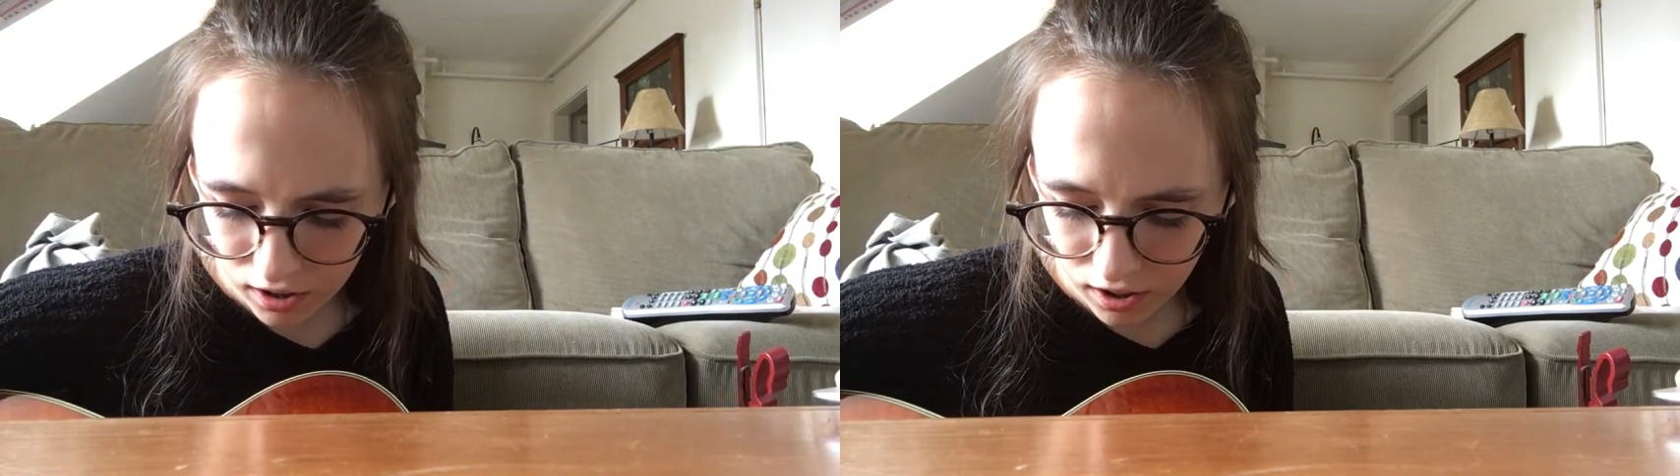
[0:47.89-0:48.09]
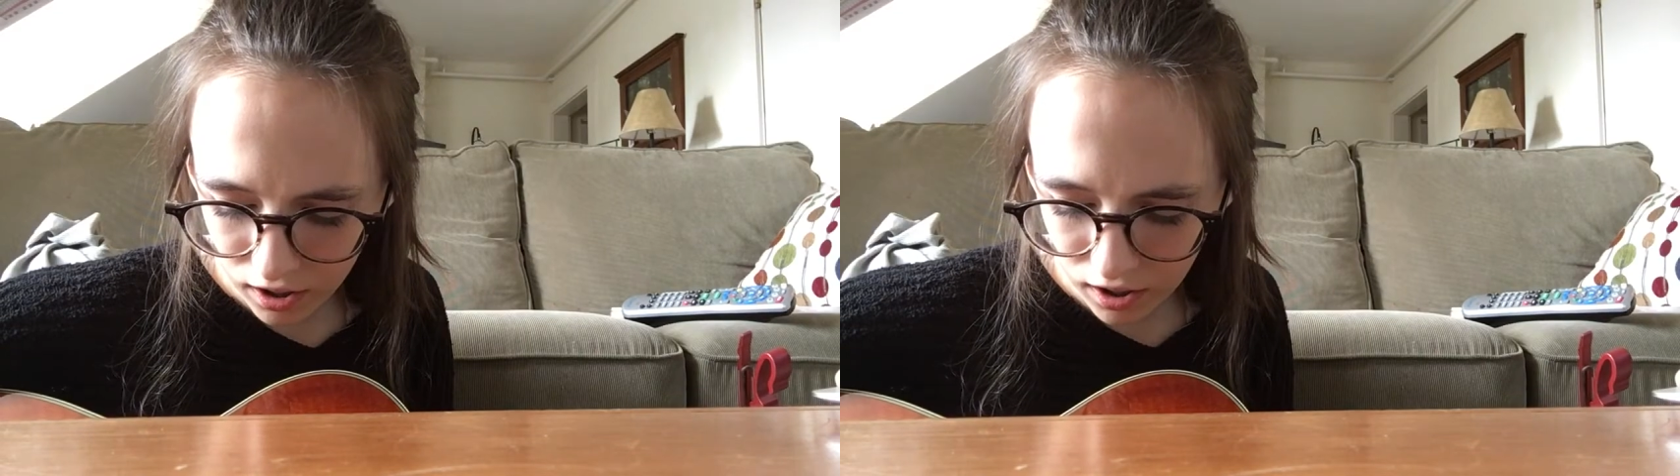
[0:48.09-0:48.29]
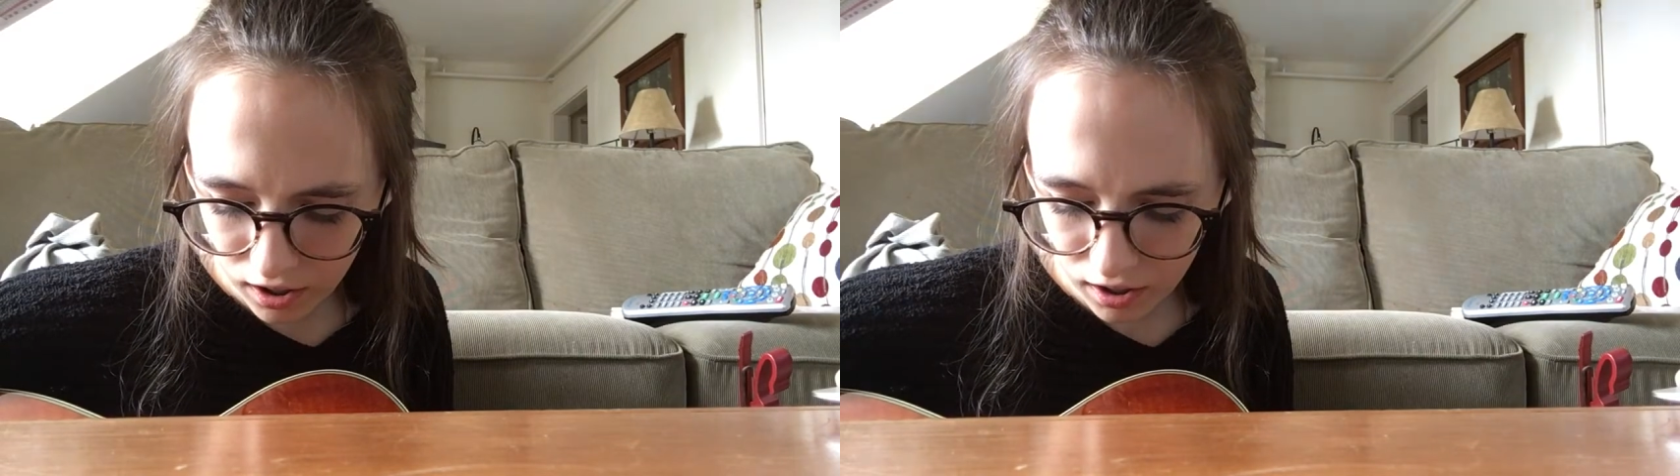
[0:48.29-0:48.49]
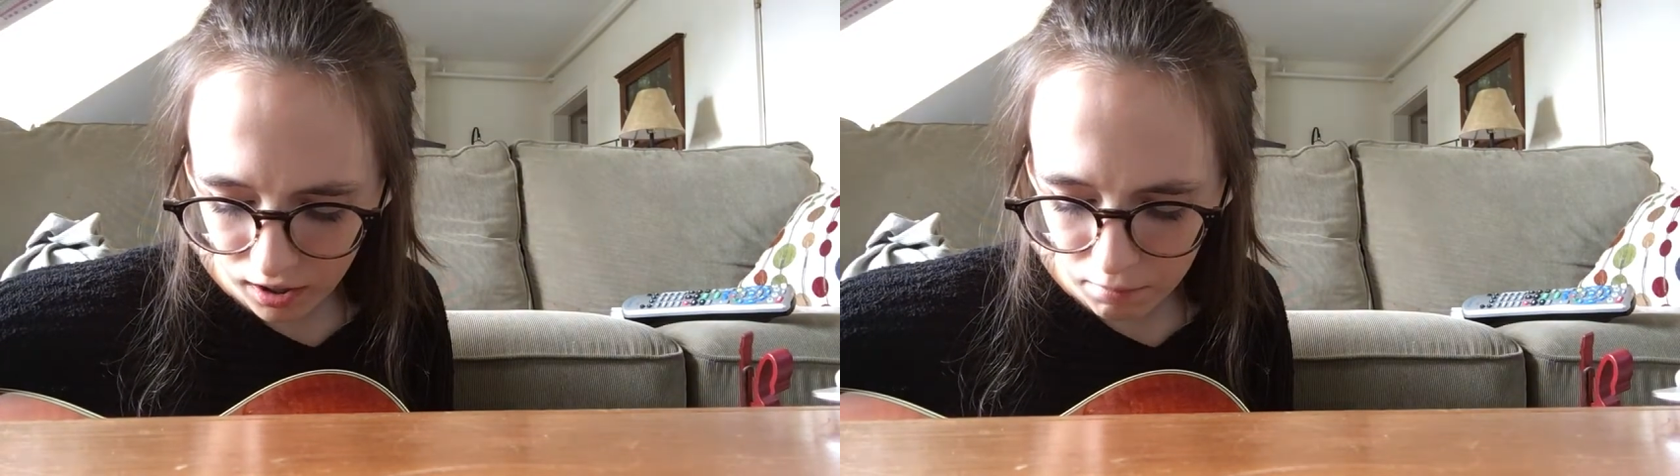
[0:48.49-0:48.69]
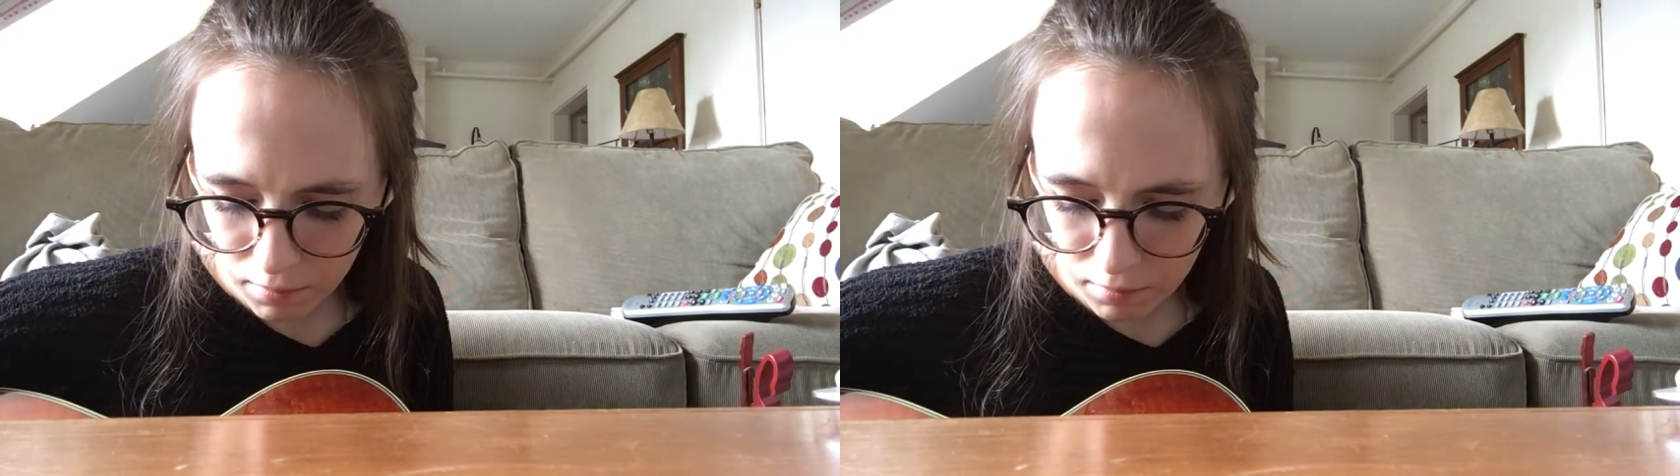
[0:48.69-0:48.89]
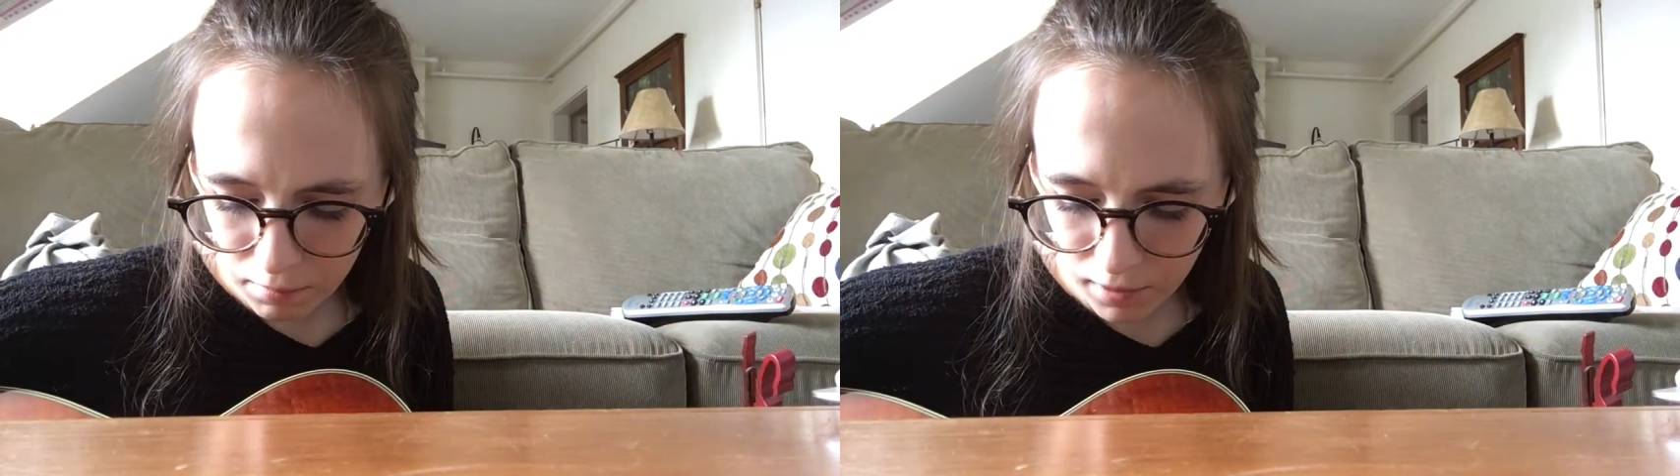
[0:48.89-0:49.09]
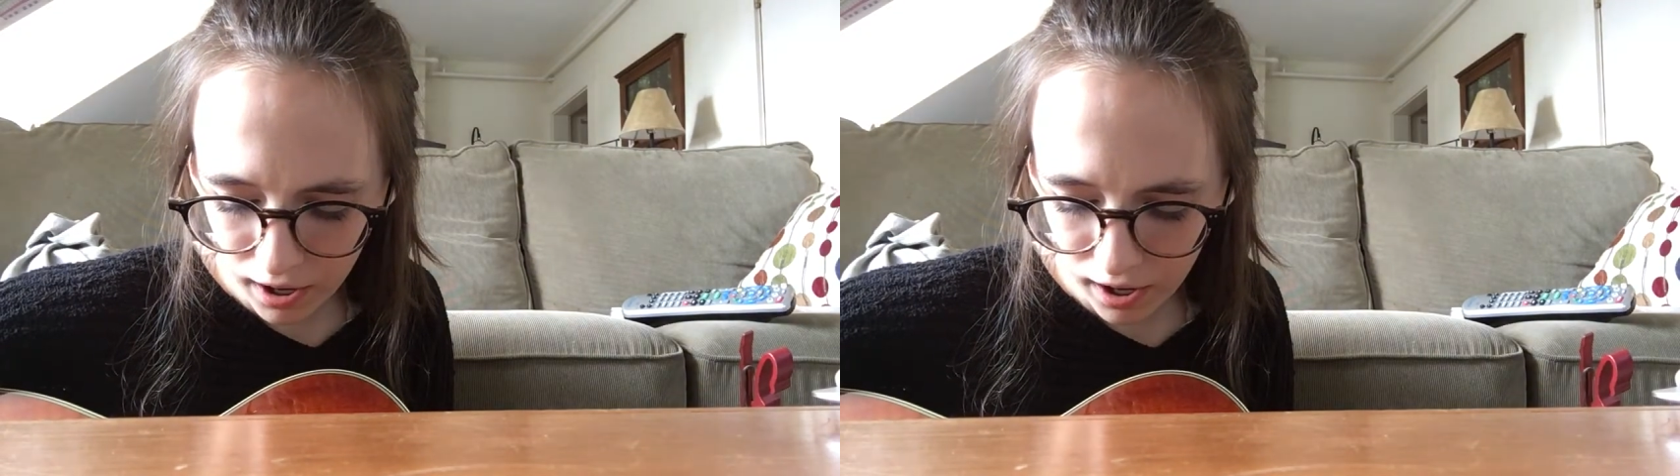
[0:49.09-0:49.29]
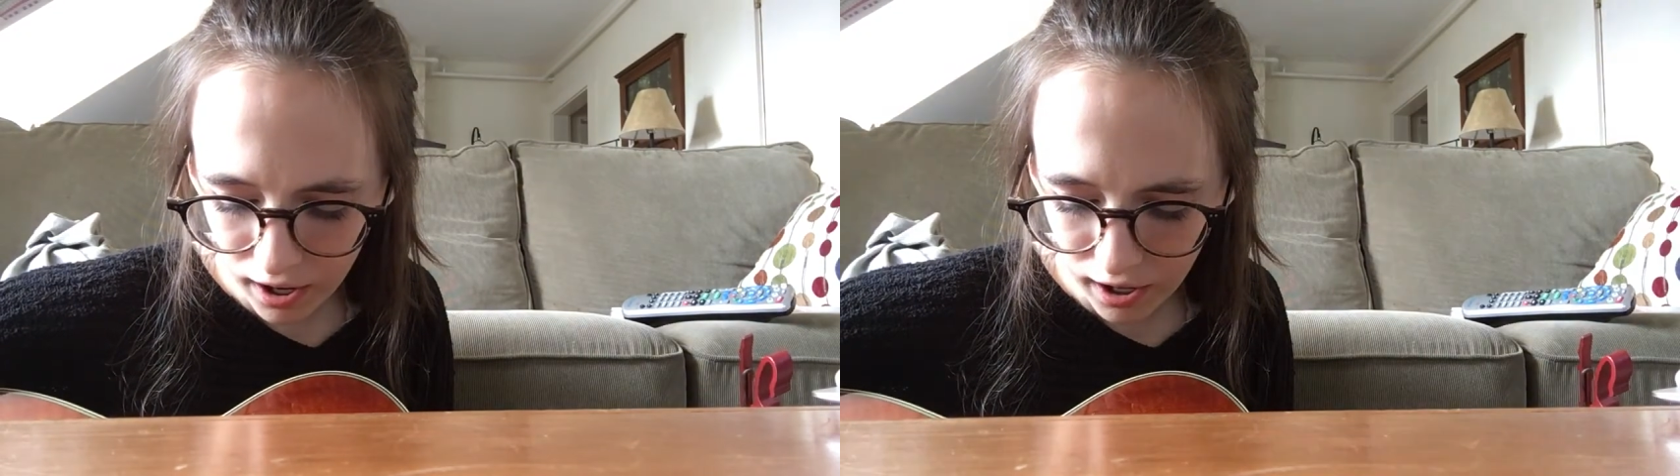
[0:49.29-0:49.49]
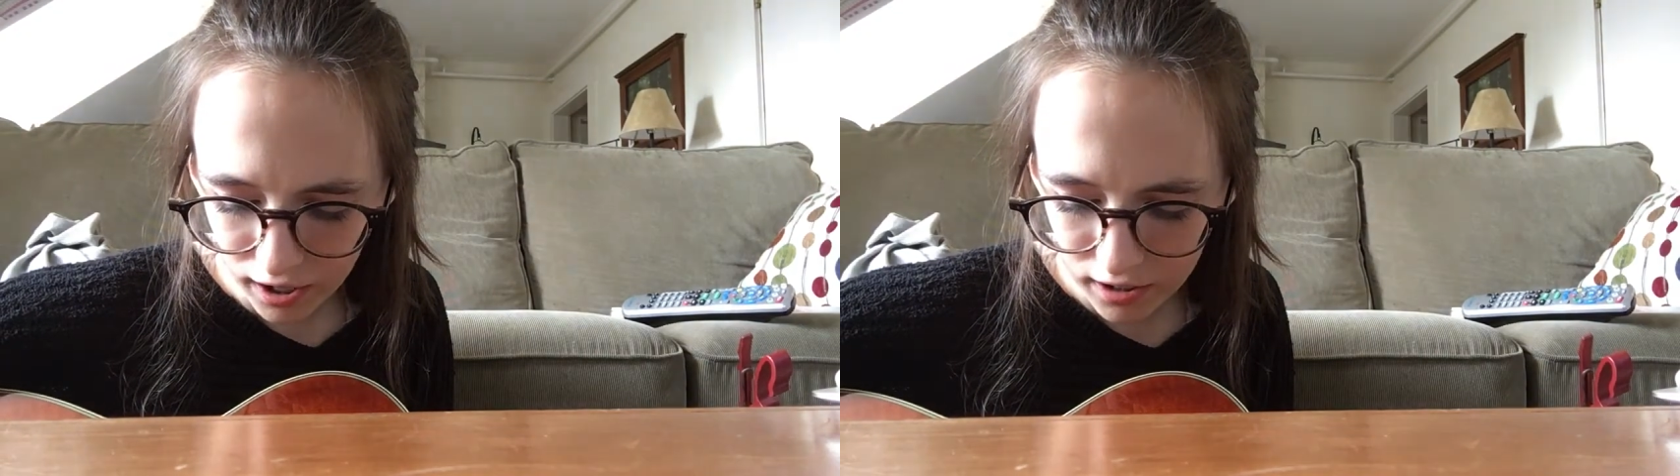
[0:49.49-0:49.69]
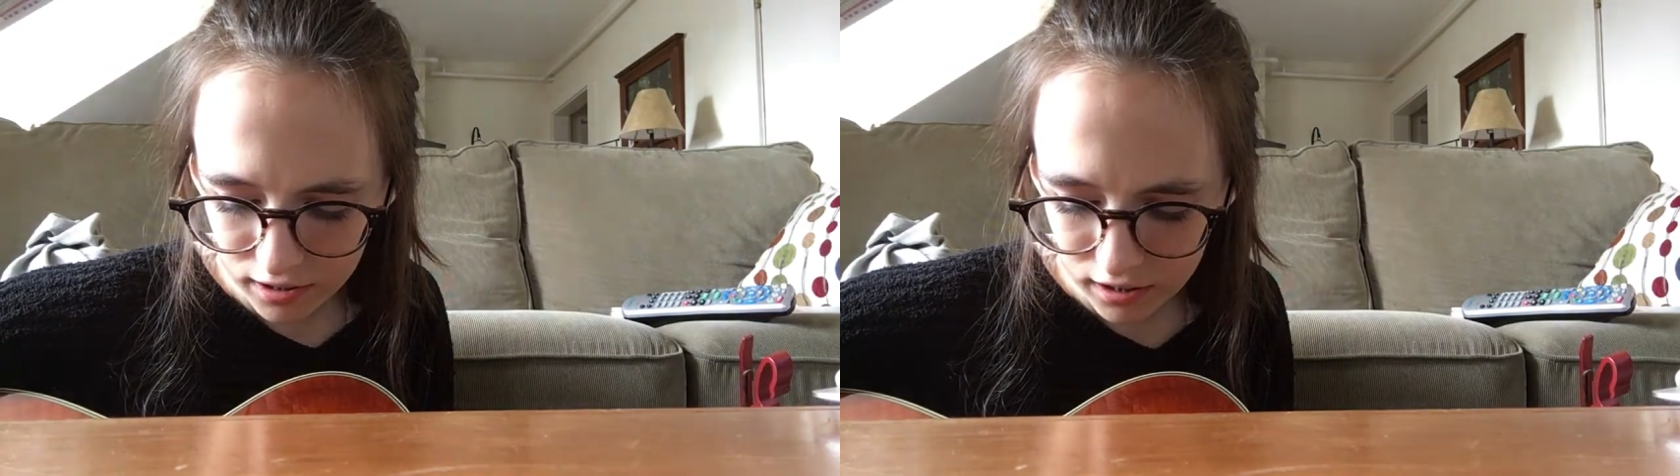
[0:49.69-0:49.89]
And
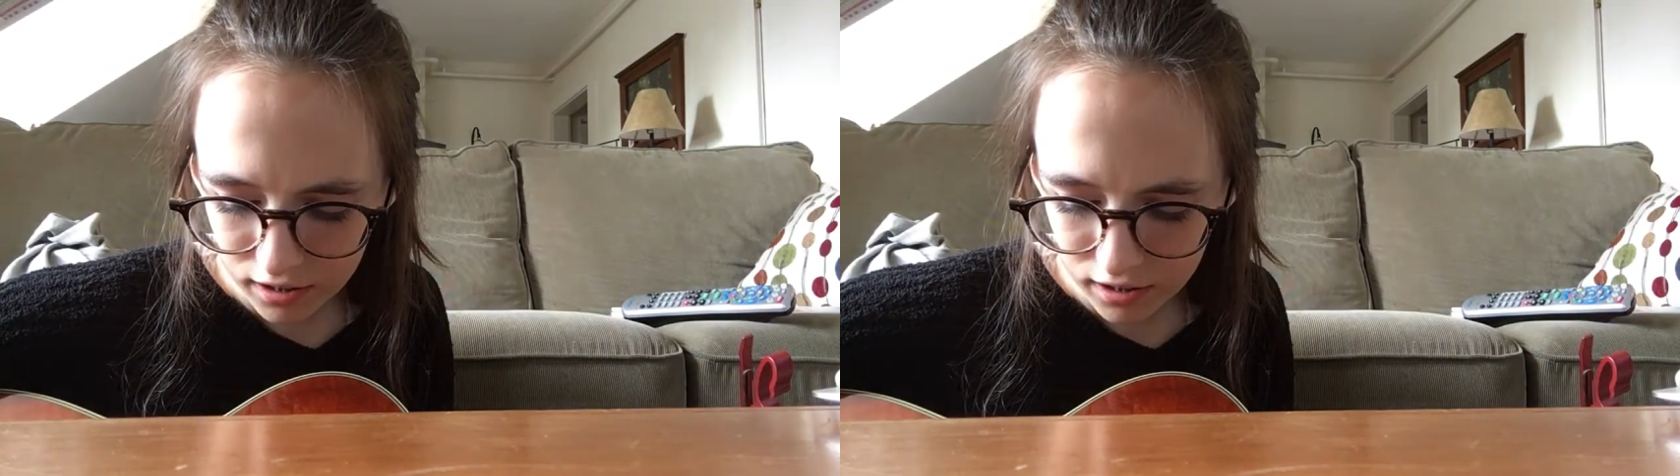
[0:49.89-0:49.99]
my mind